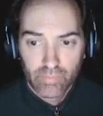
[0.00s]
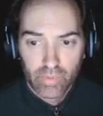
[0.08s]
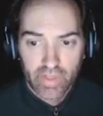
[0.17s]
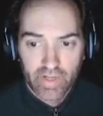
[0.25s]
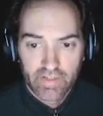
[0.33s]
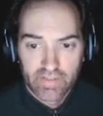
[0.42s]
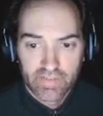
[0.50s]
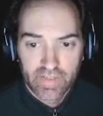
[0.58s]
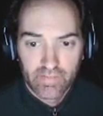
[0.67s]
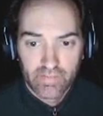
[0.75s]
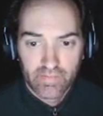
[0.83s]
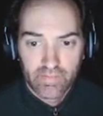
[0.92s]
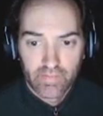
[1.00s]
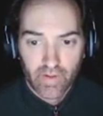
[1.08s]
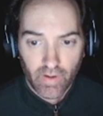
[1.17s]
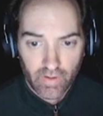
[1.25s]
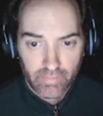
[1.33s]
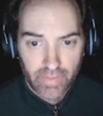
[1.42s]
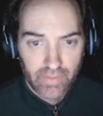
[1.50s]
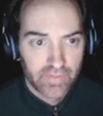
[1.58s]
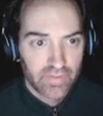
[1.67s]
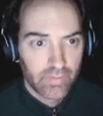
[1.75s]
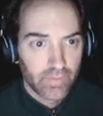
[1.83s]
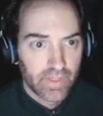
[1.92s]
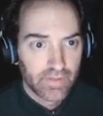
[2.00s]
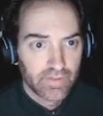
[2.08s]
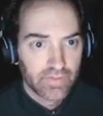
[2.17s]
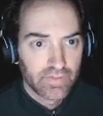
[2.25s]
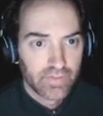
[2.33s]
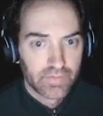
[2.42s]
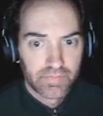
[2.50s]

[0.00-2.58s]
player's army was somewhere else.